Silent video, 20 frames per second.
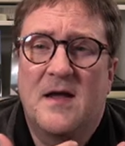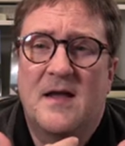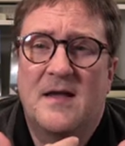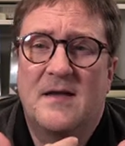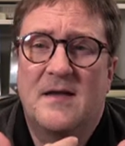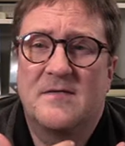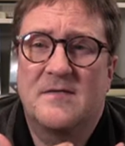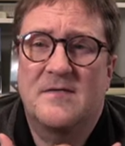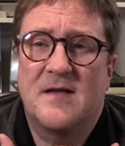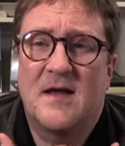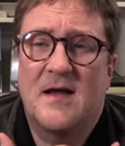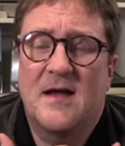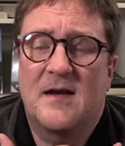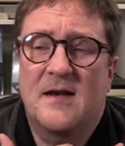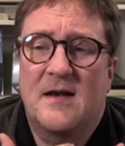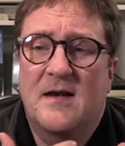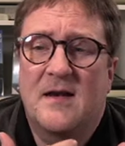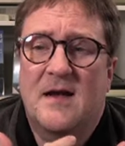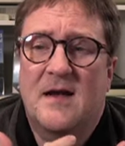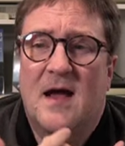is
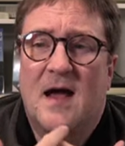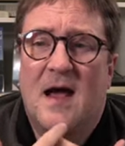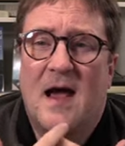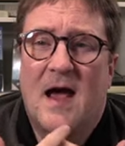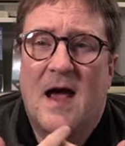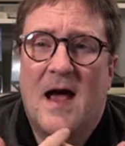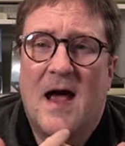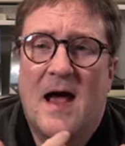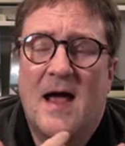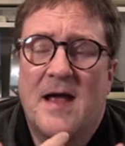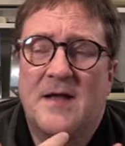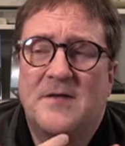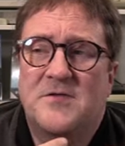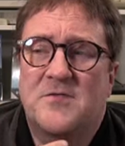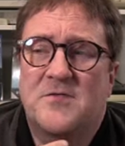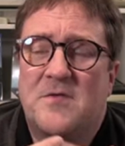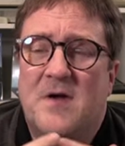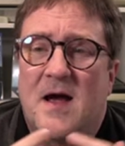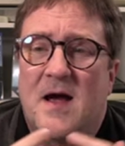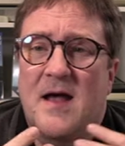that I
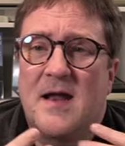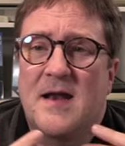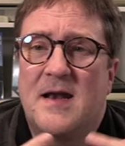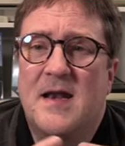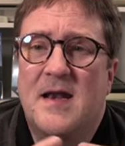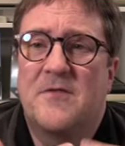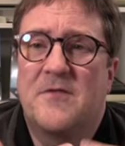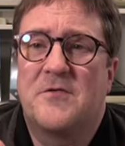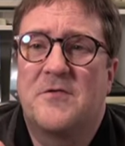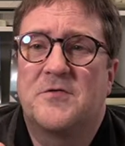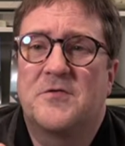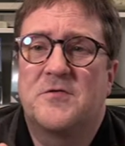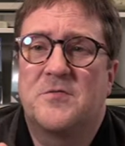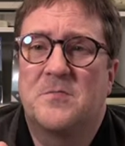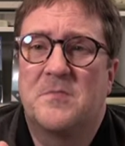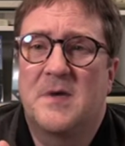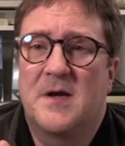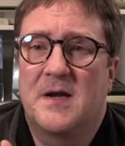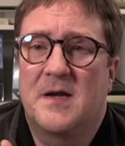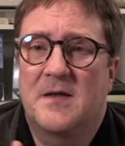try never
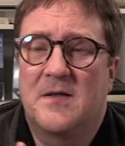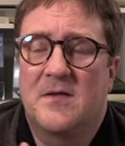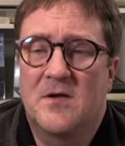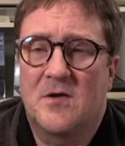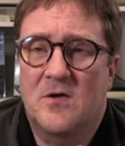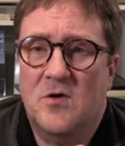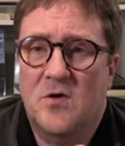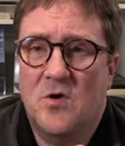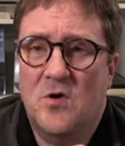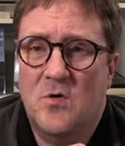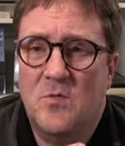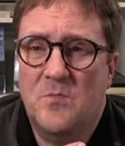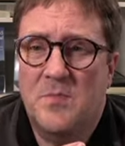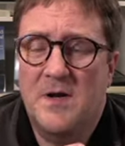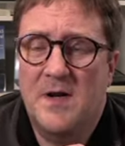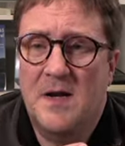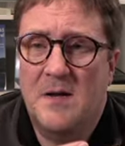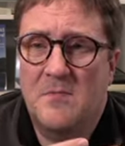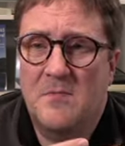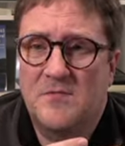to make the code
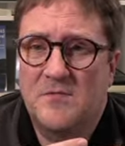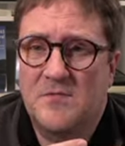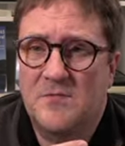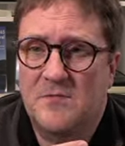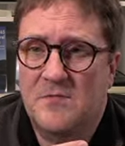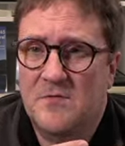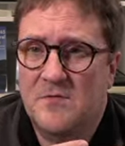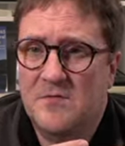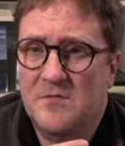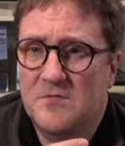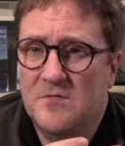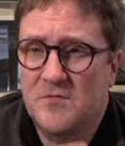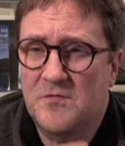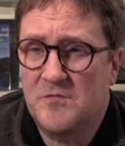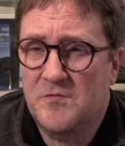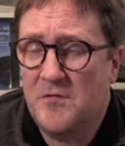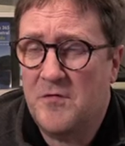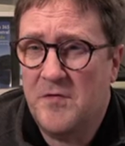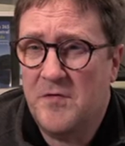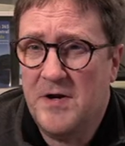being able to
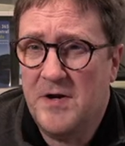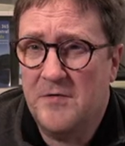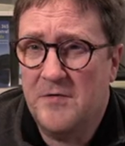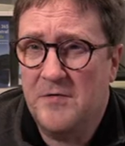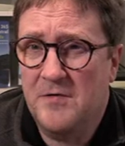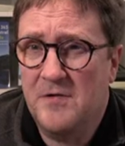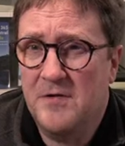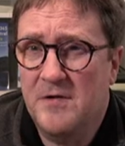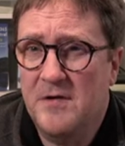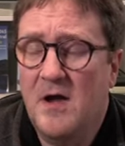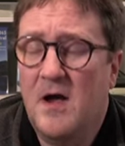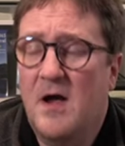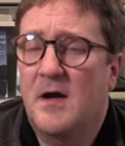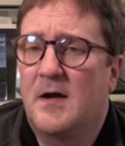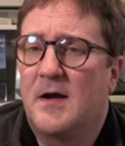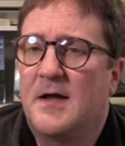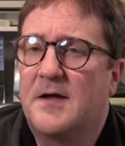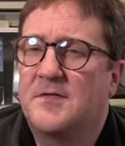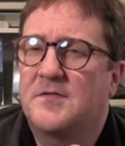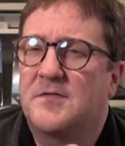throw an error,
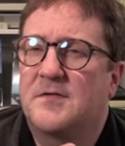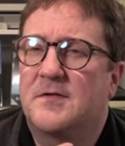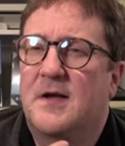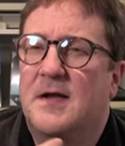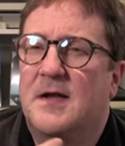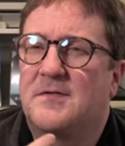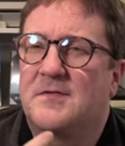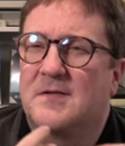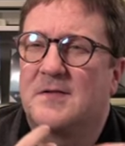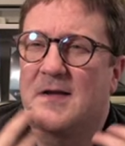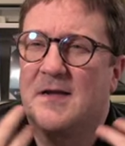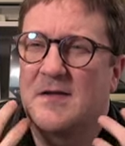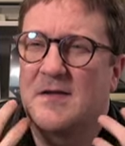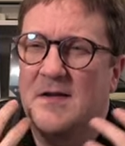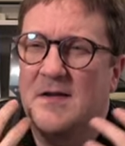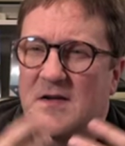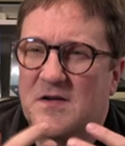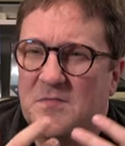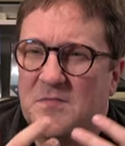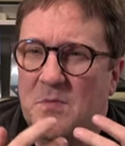unless it's
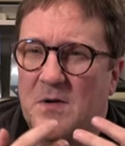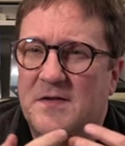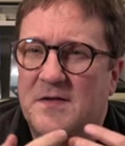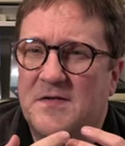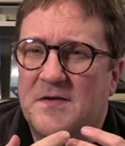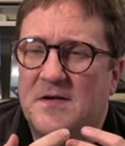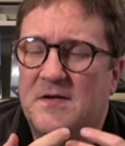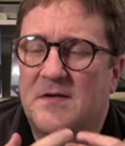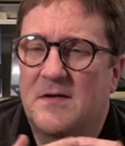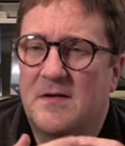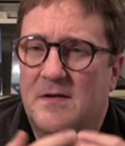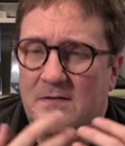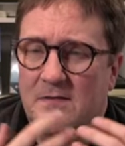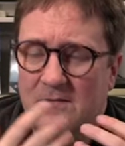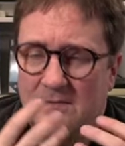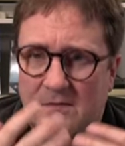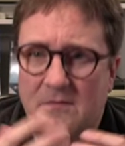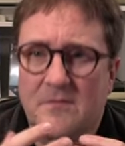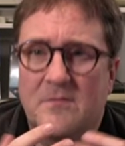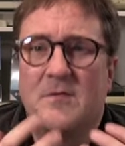an explicit
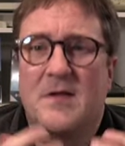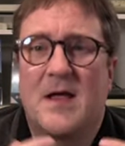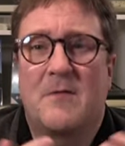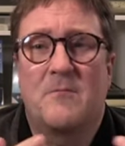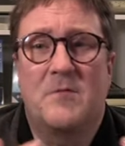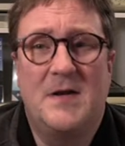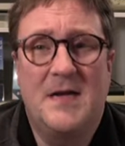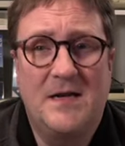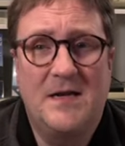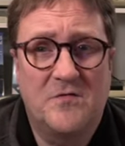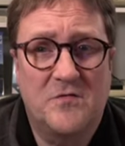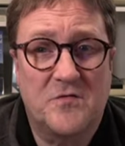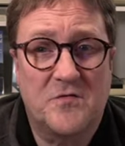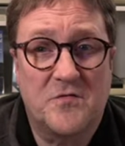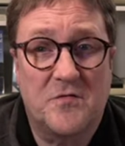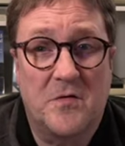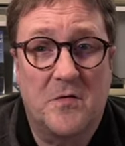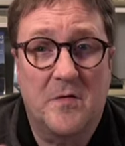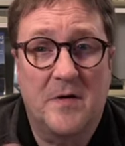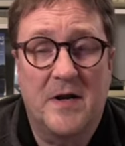that we need to
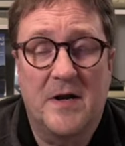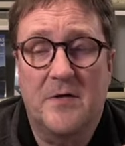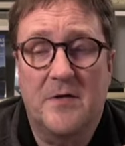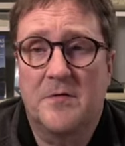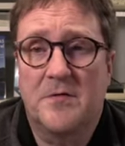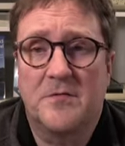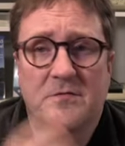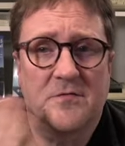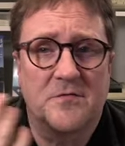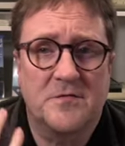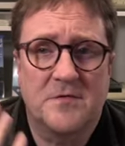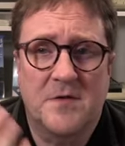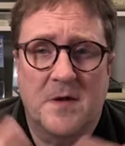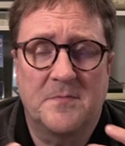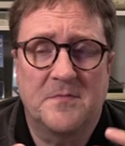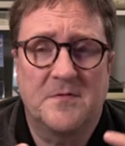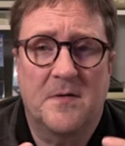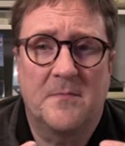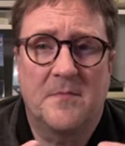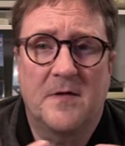throw an error to
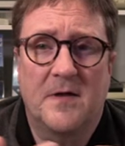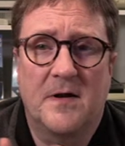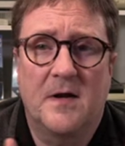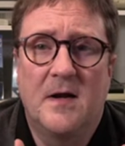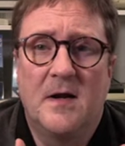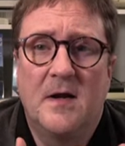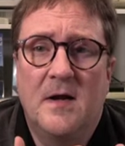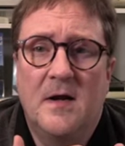stop something.